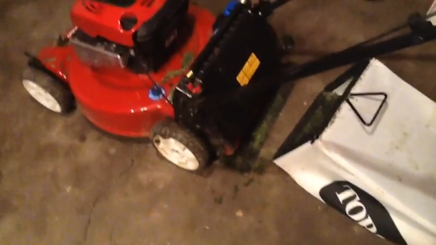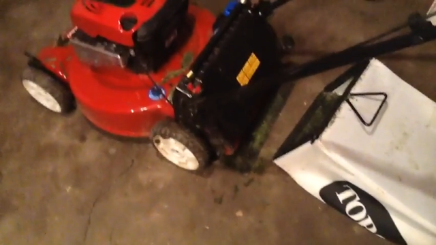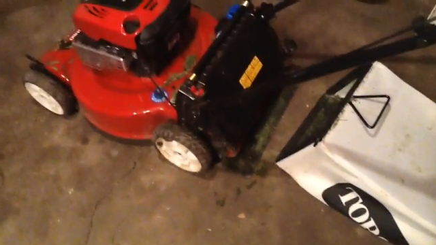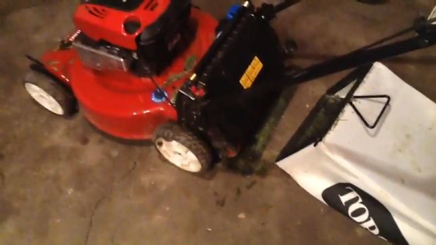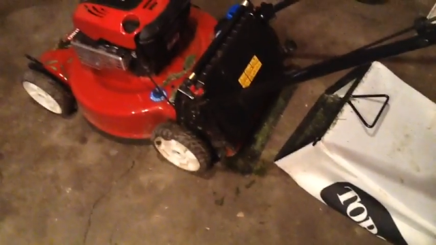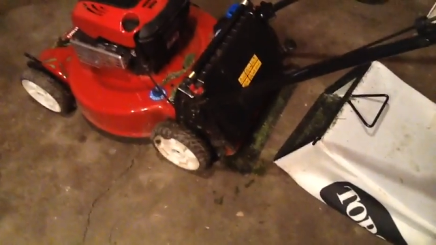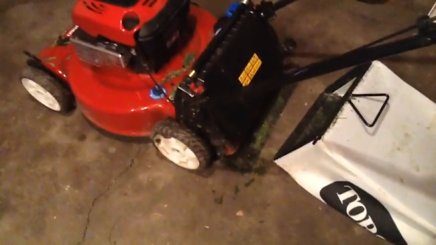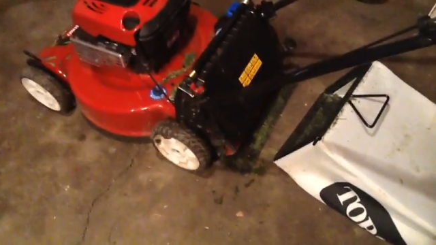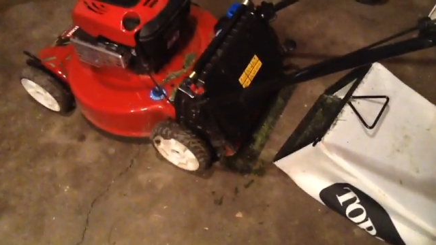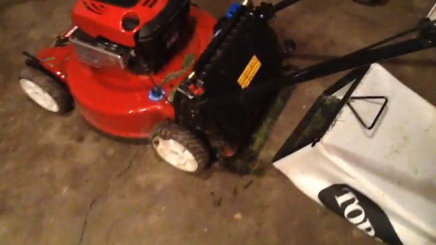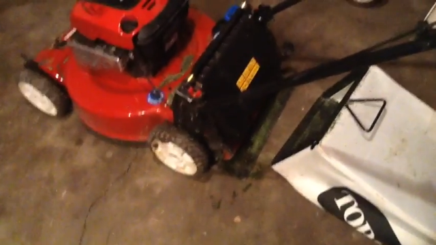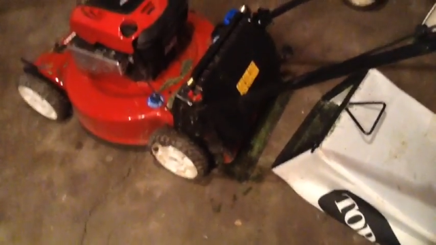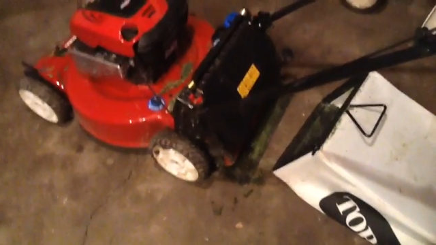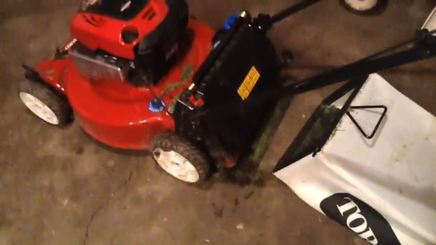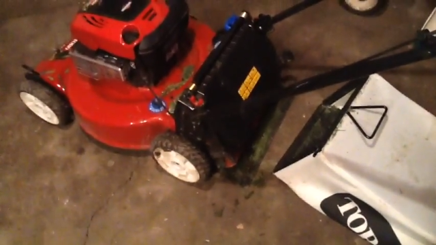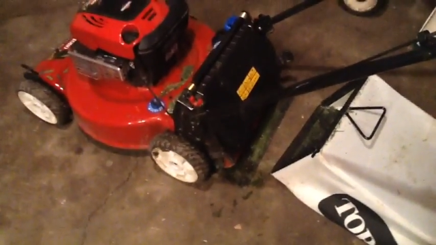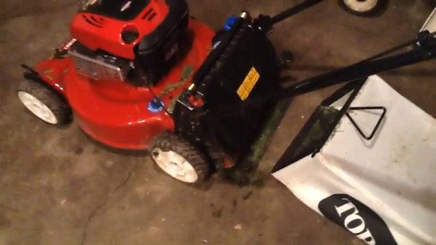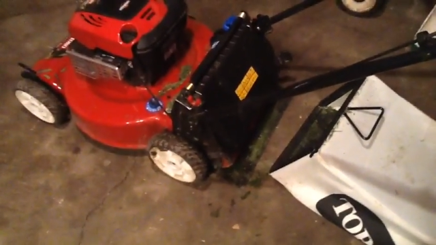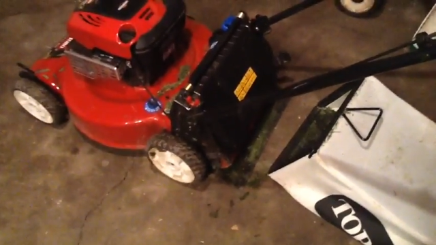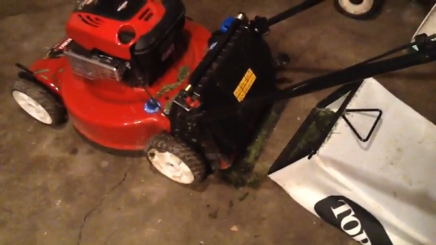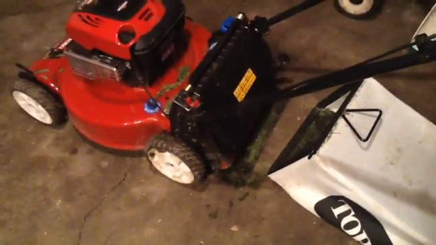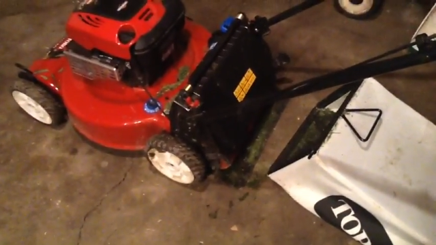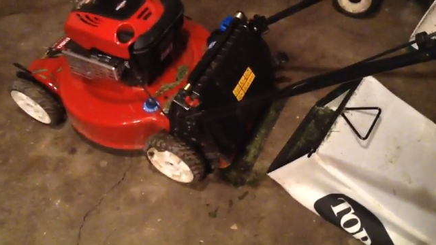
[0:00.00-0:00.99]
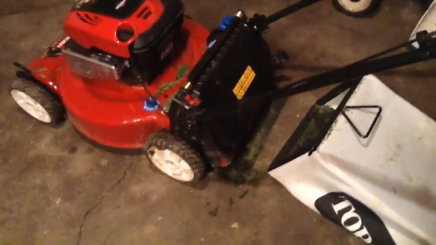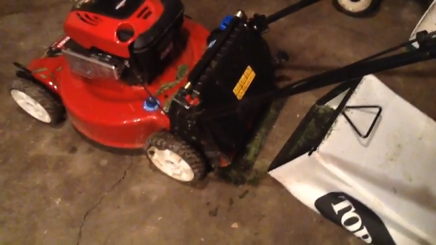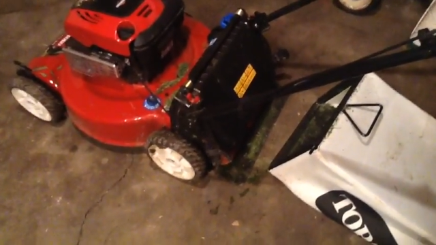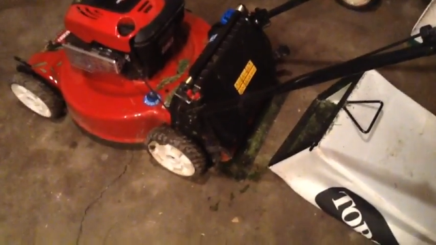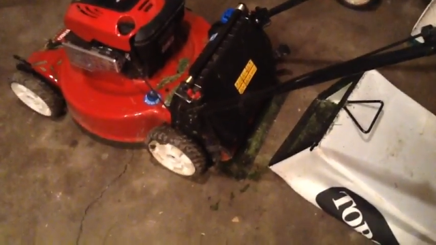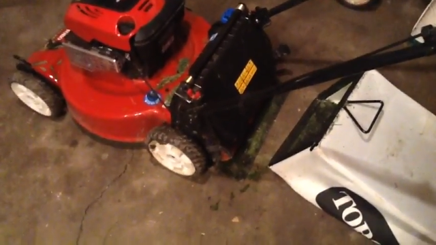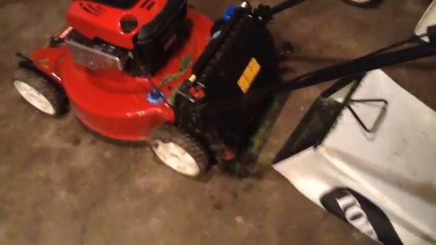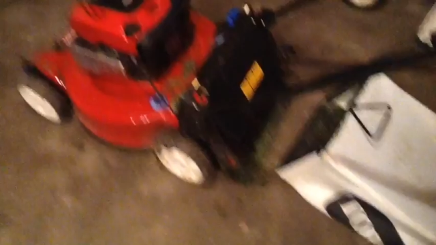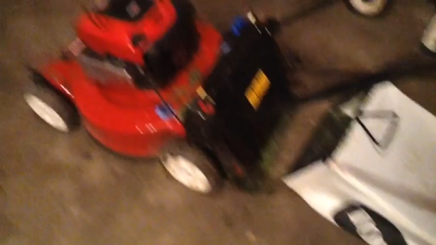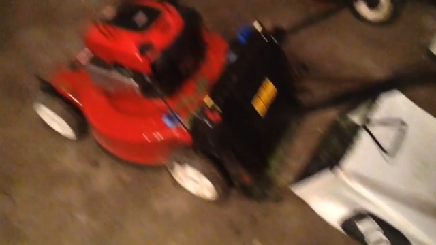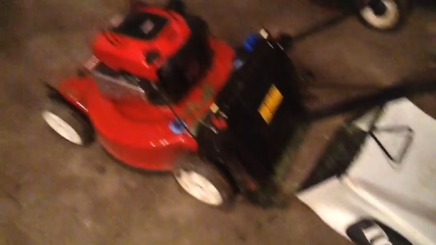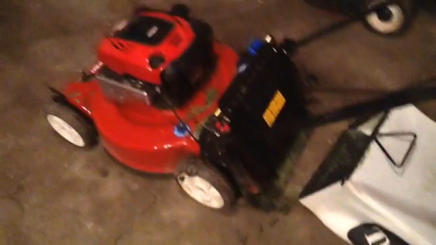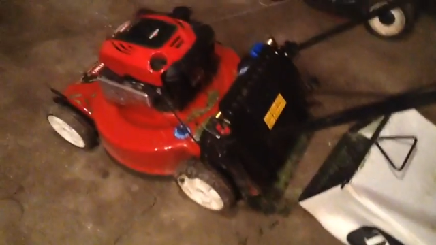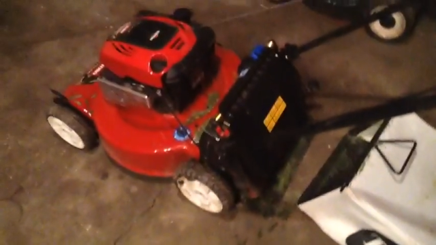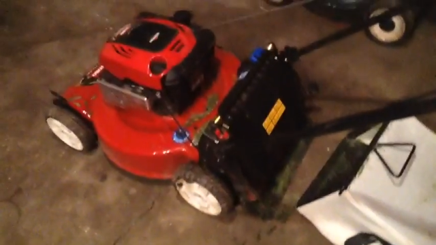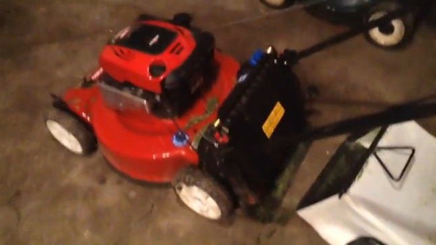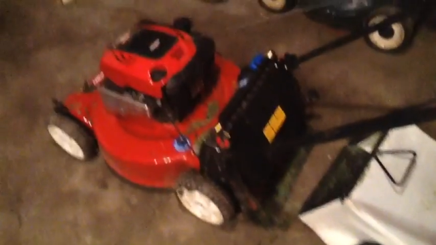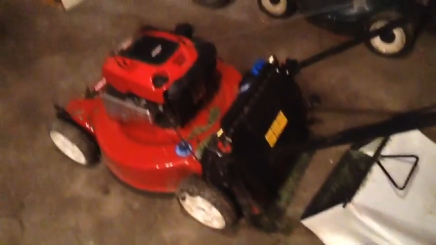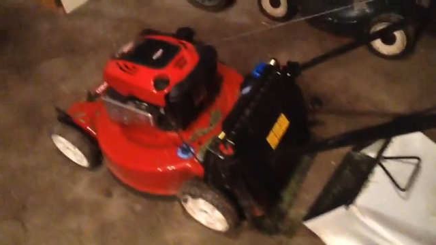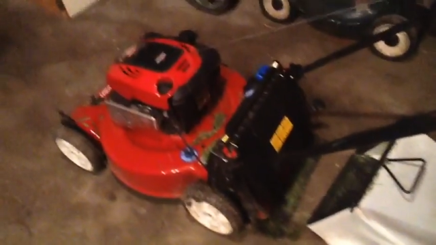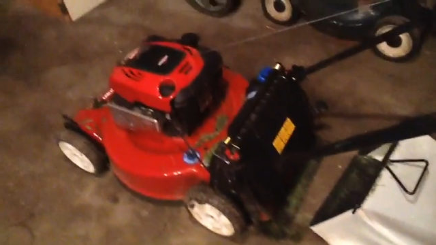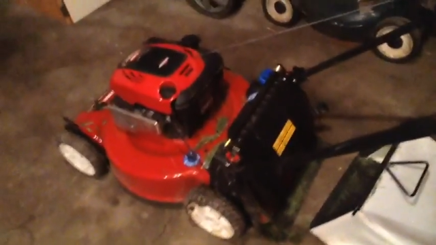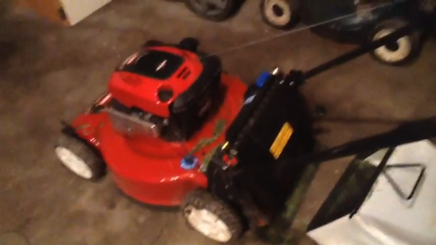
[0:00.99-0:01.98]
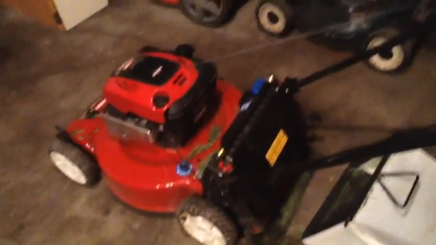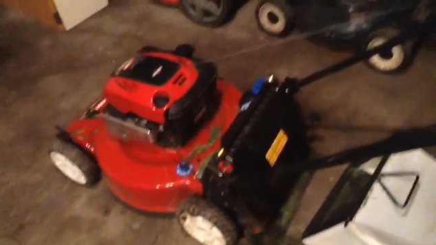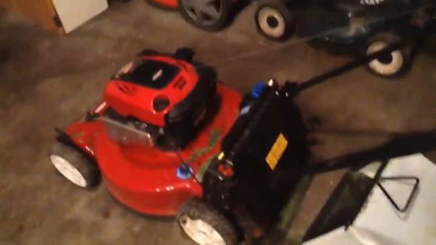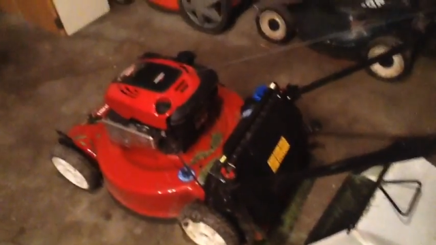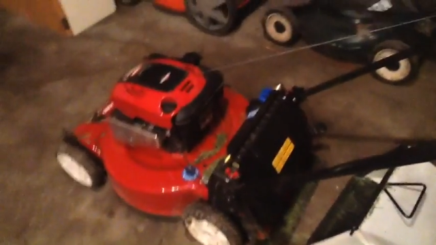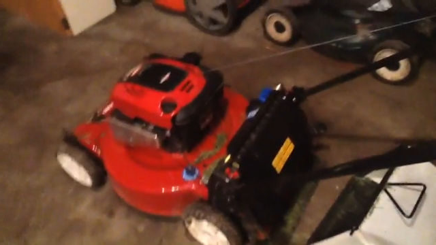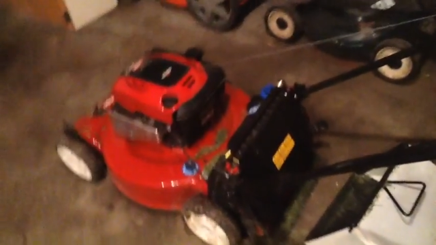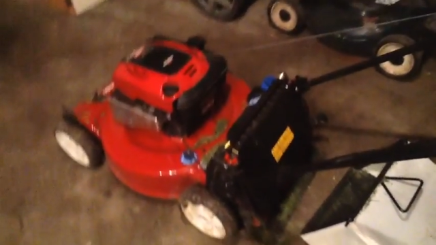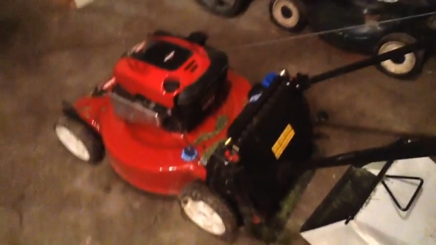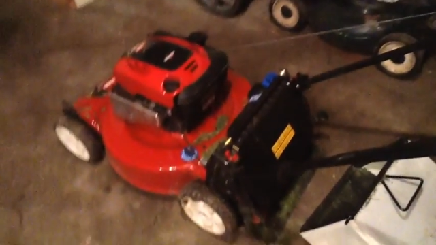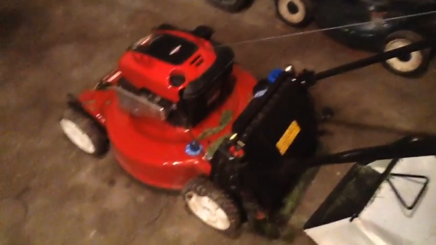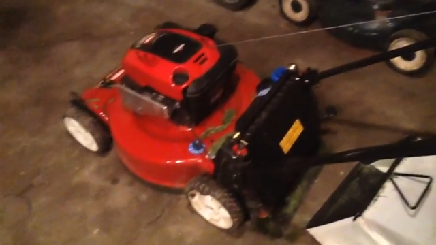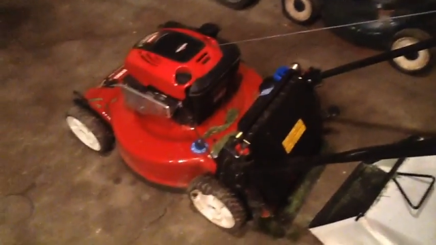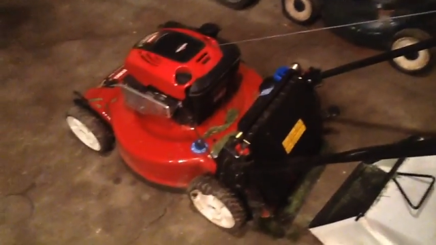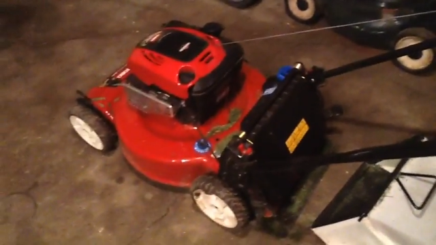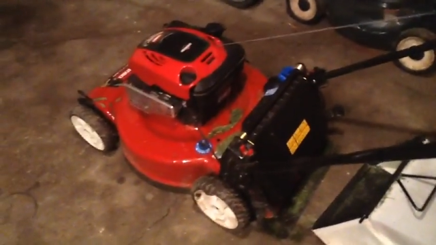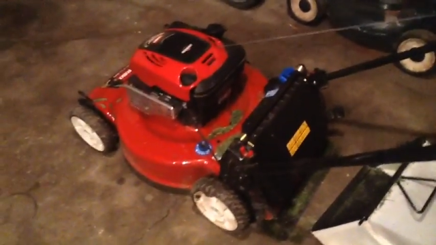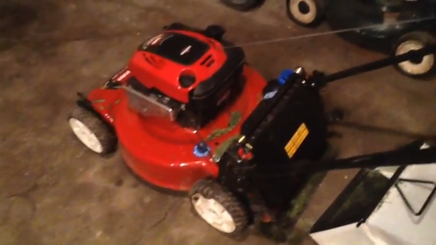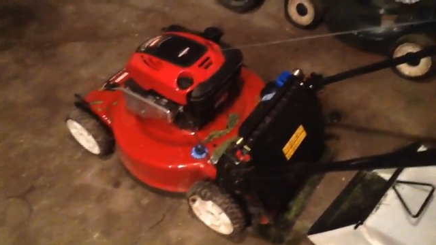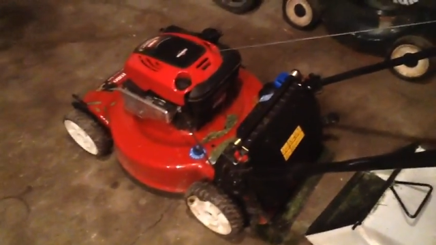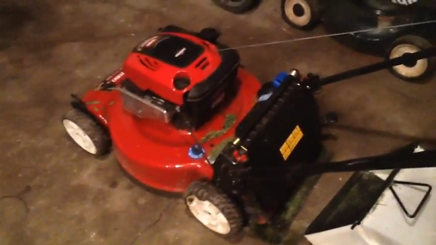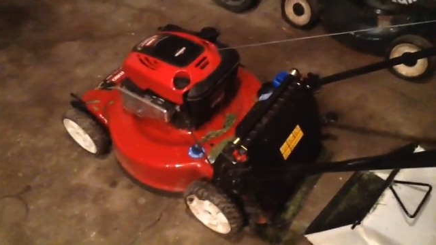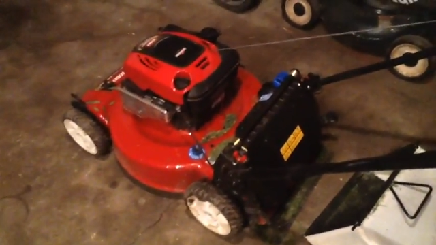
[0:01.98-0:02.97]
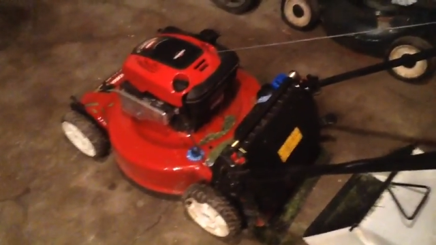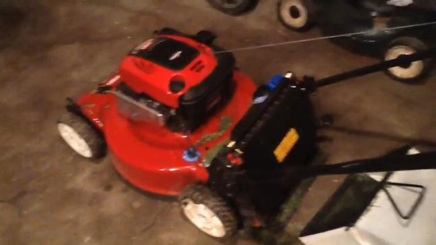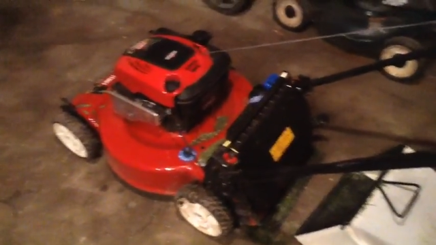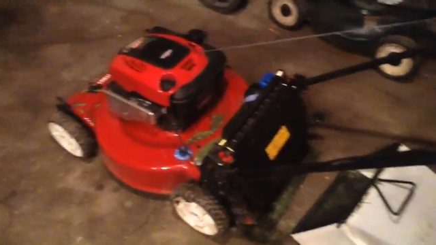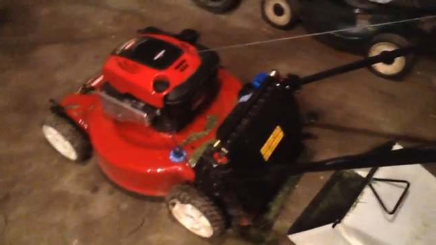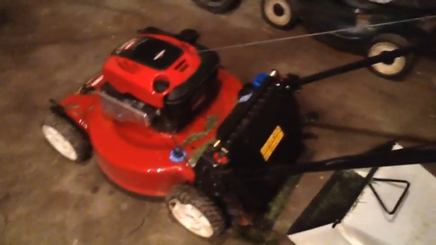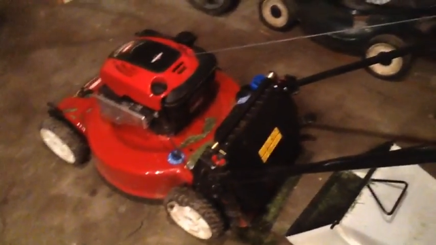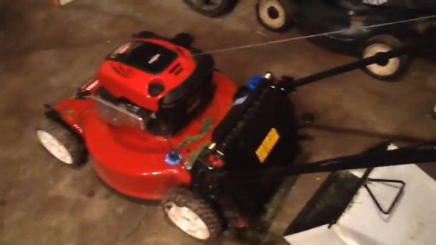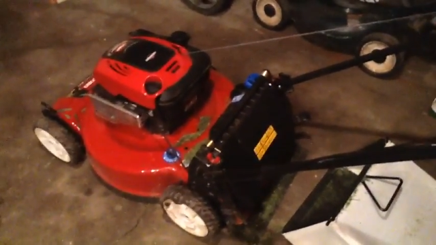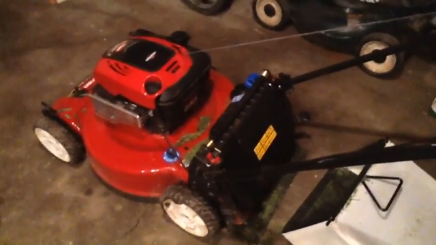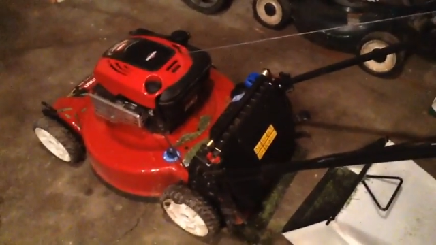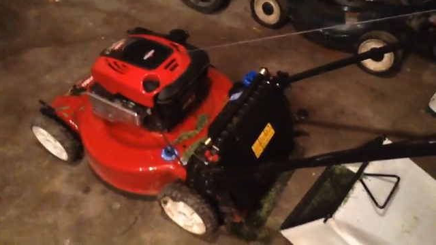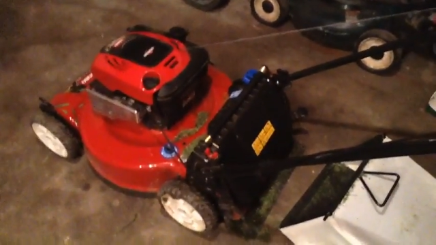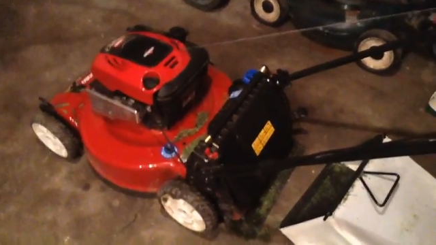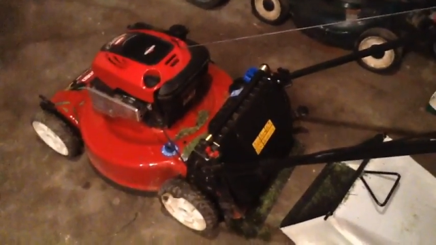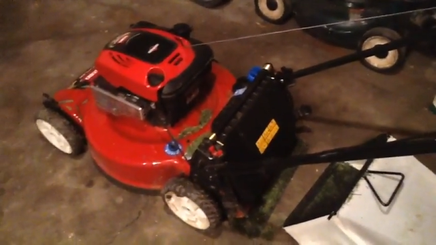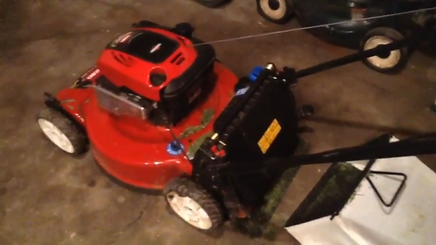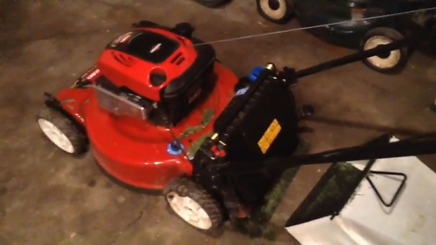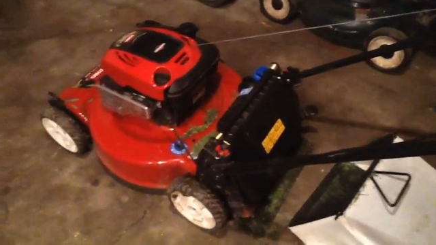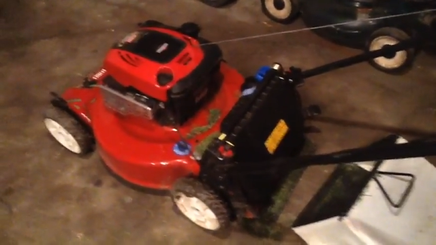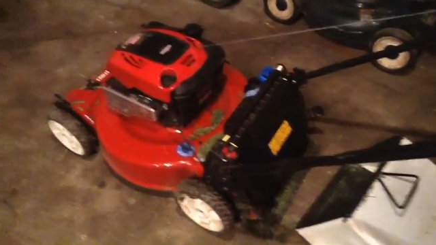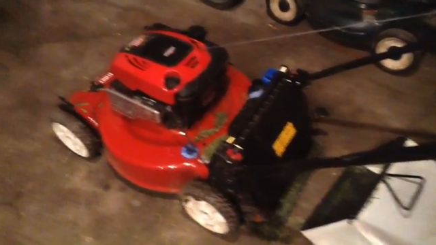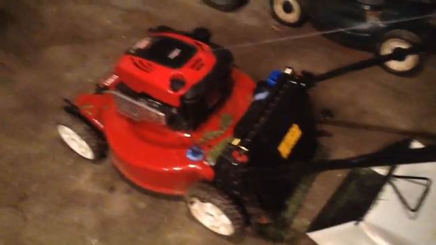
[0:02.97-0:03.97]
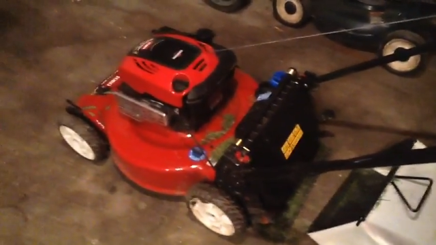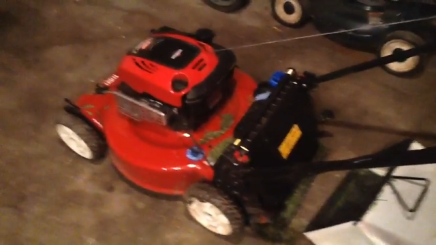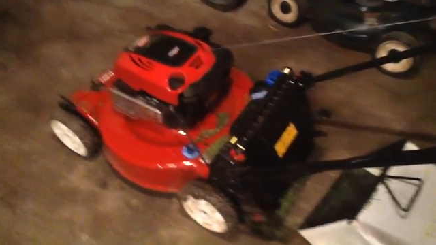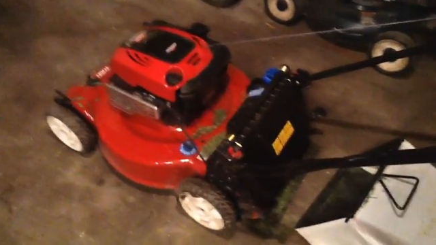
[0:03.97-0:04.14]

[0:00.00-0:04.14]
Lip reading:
[unreadable: no face in view]